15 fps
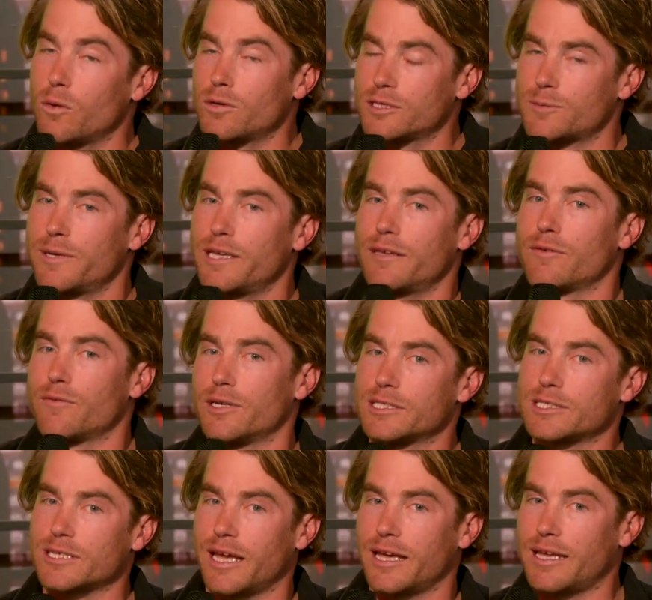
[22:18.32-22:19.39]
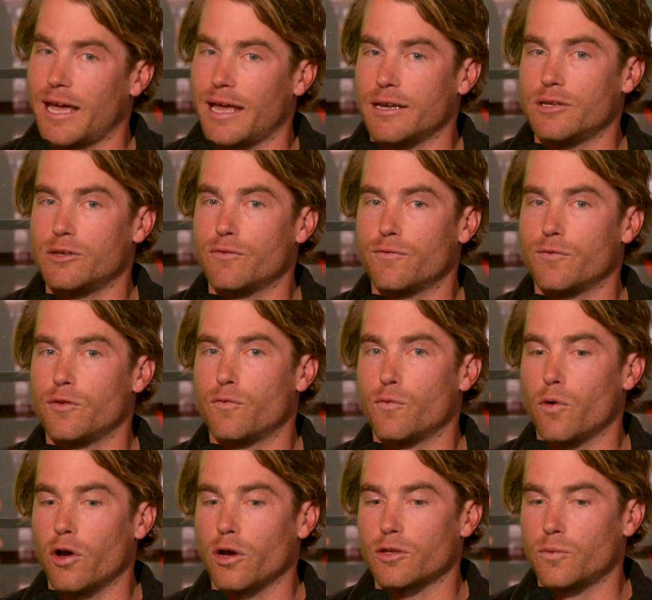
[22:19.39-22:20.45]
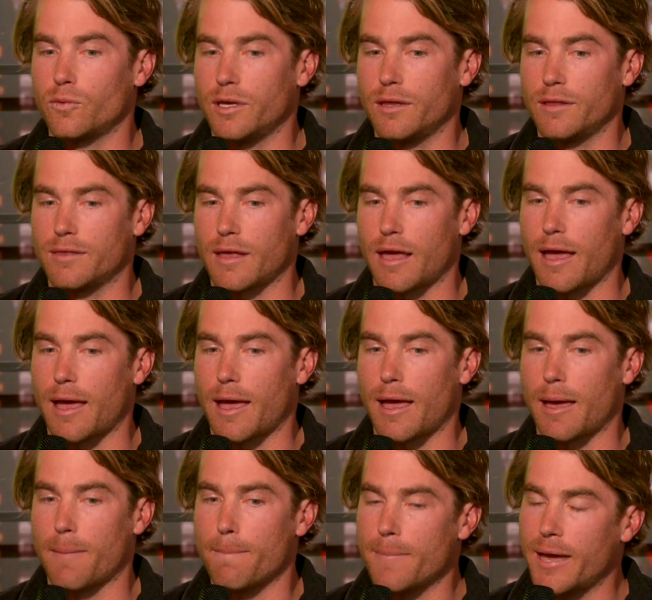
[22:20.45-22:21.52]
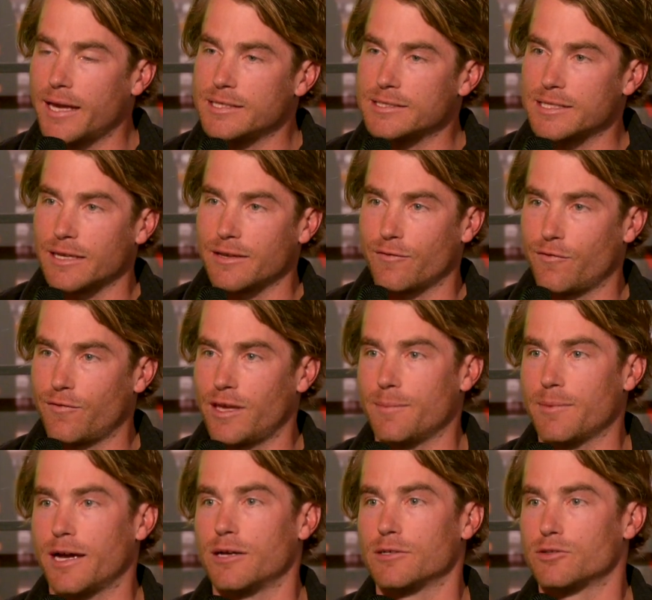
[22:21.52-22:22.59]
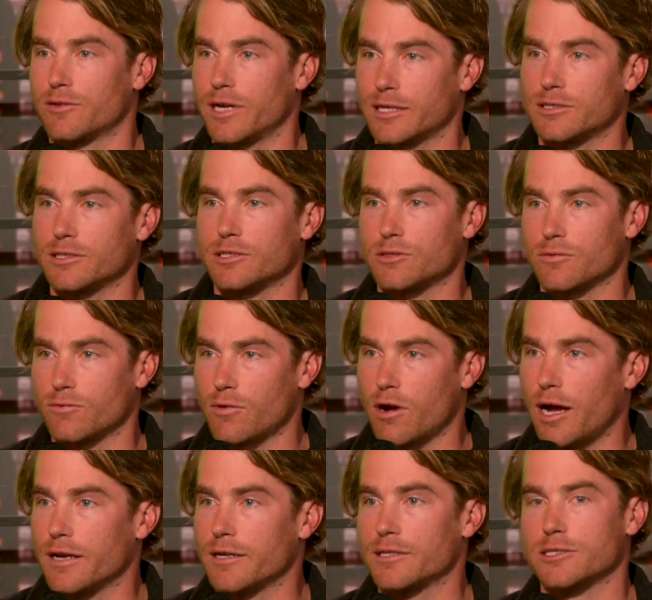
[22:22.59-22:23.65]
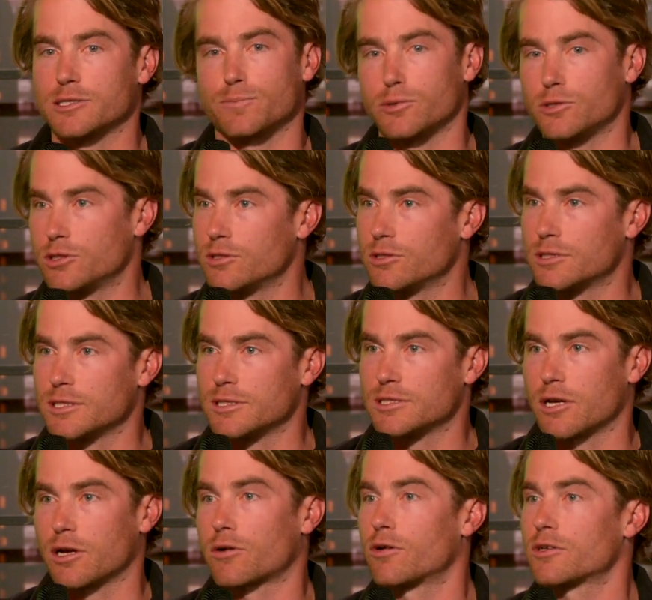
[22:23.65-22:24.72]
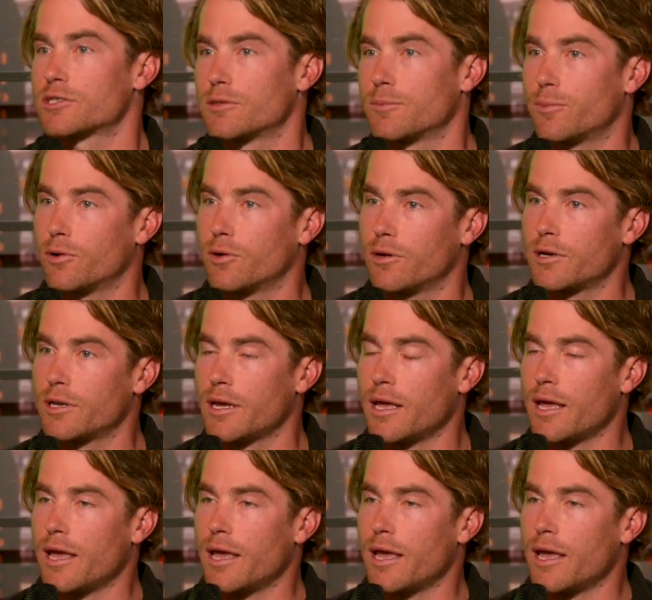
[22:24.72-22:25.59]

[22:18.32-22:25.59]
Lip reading: Speaking of which, Kay Cannon, you've worked with amazing female directors, writers, producers across the board.